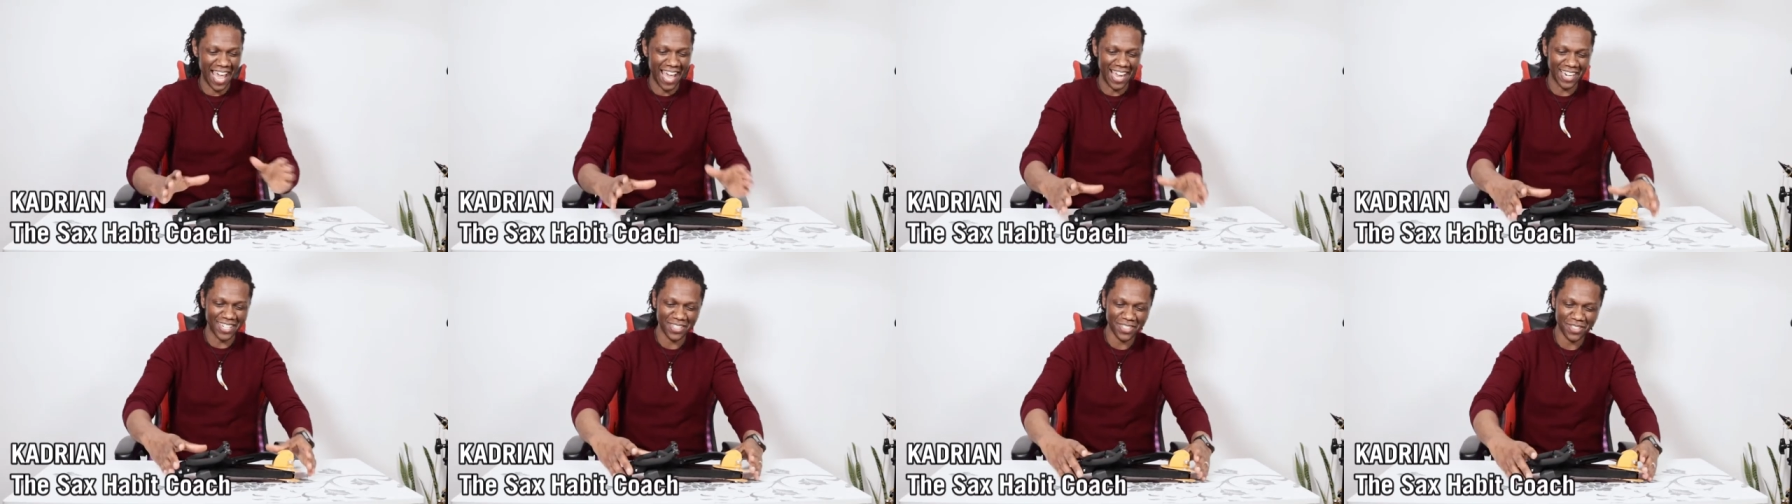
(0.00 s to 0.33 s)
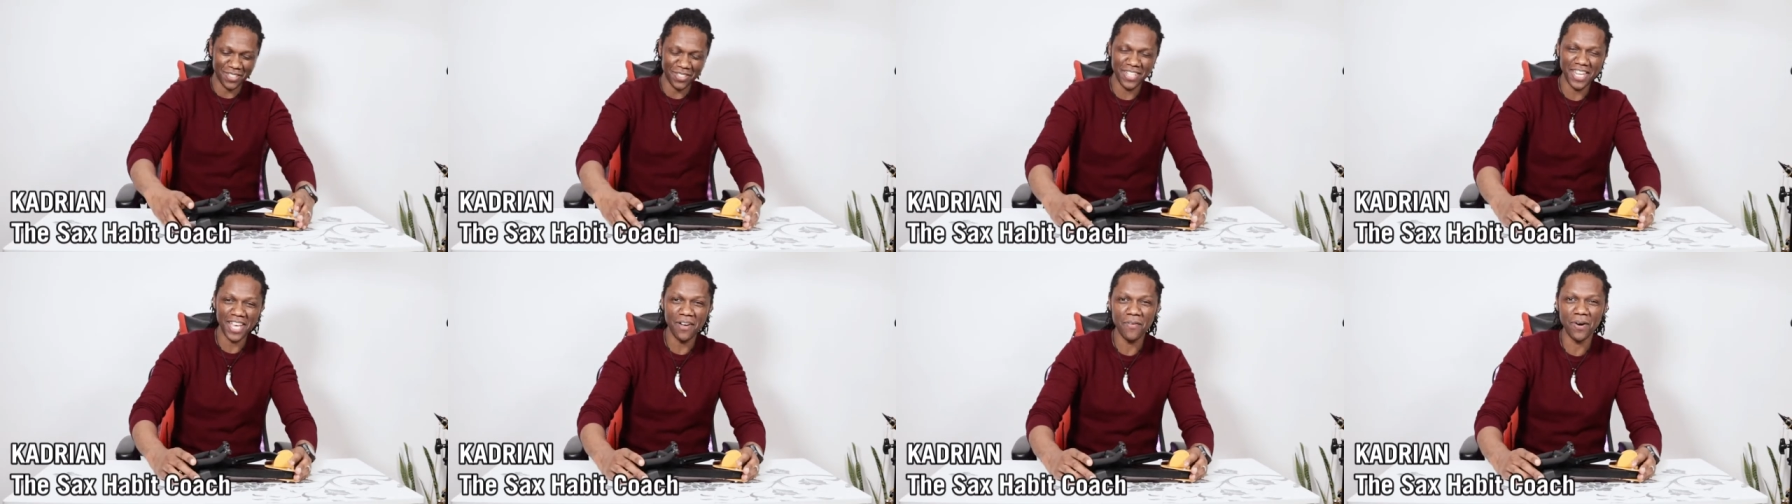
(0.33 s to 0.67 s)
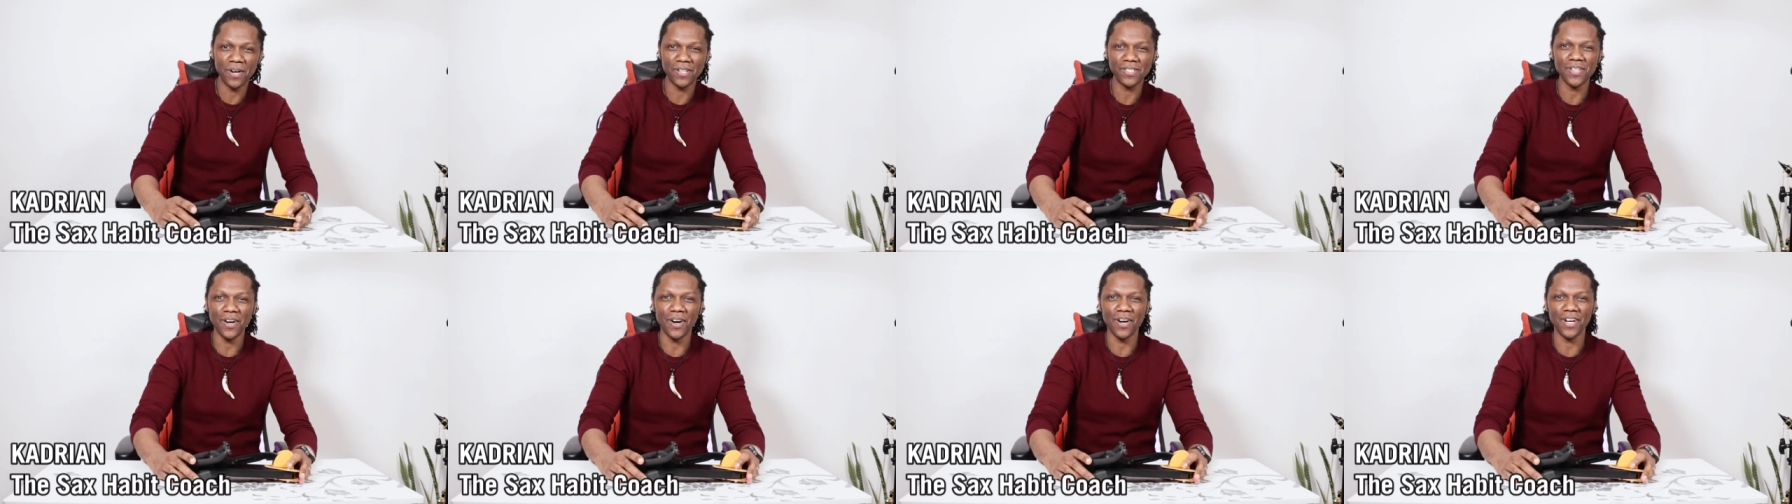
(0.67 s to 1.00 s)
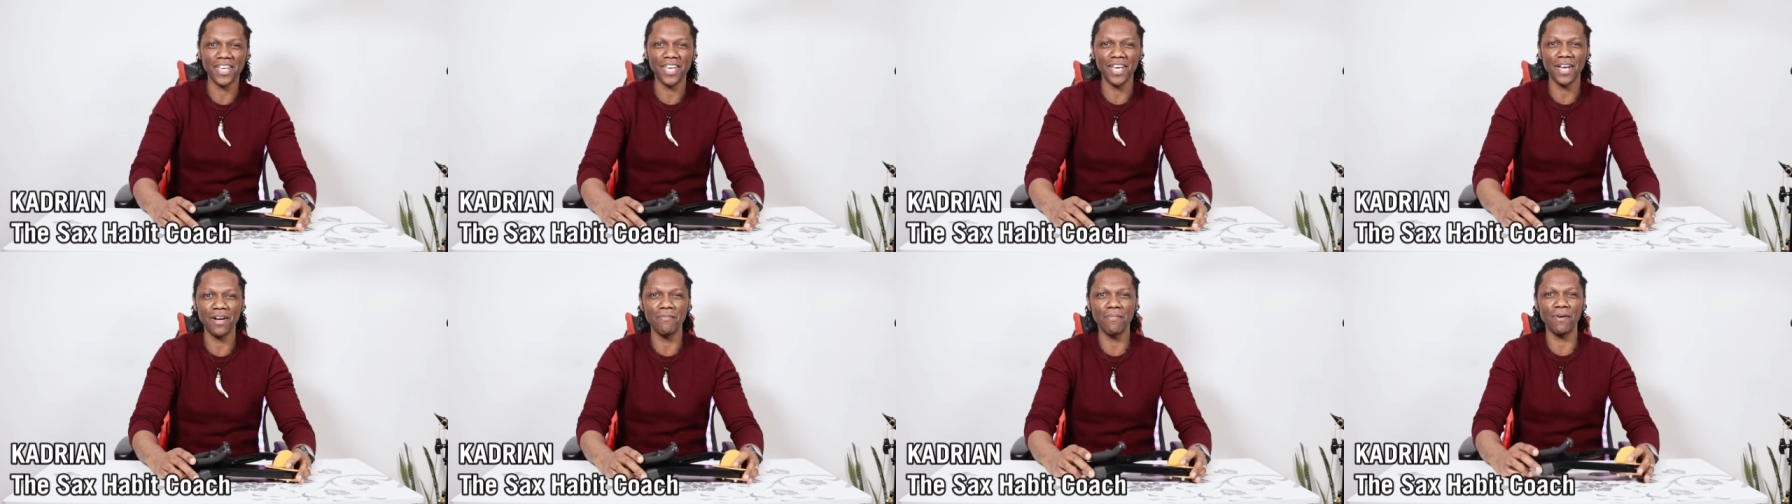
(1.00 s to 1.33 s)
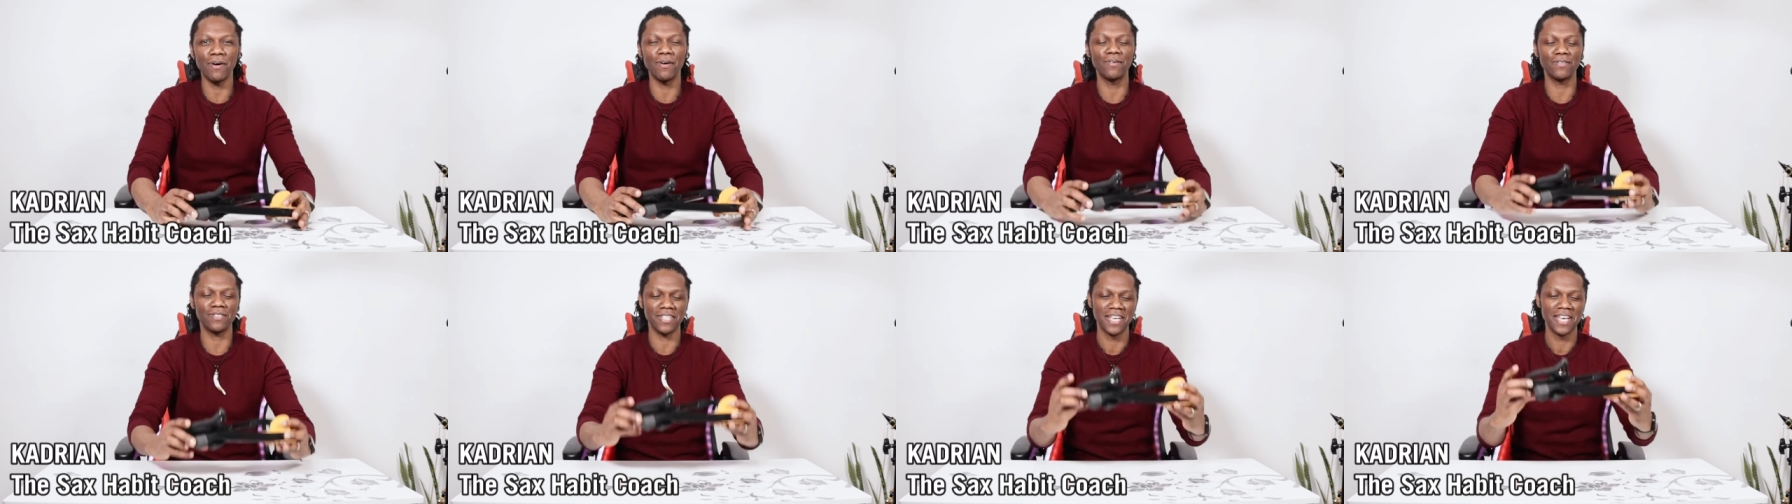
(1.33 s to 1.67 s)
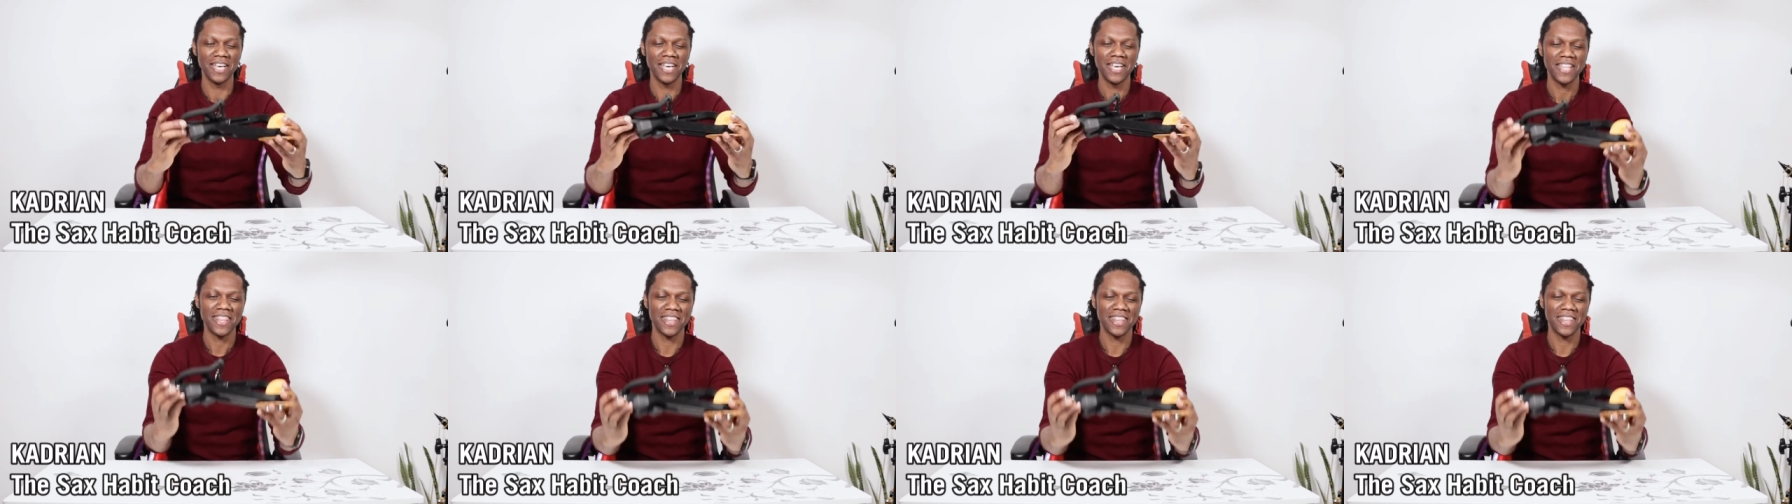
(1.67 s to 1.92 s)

and today we're talking about